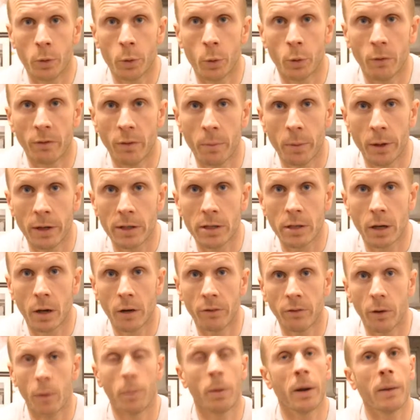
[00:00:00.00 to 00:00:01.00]
door of a British
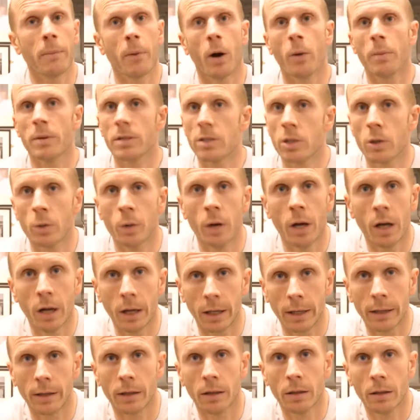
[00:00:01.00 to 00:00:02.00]
title fight, but it might be too
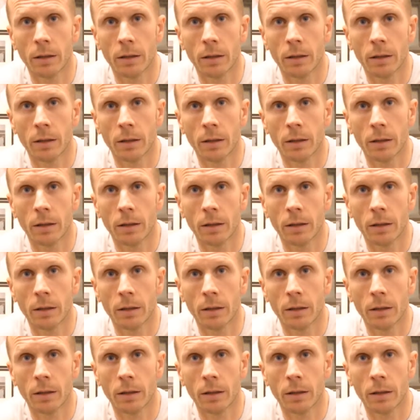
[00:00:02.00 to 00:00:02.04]
early.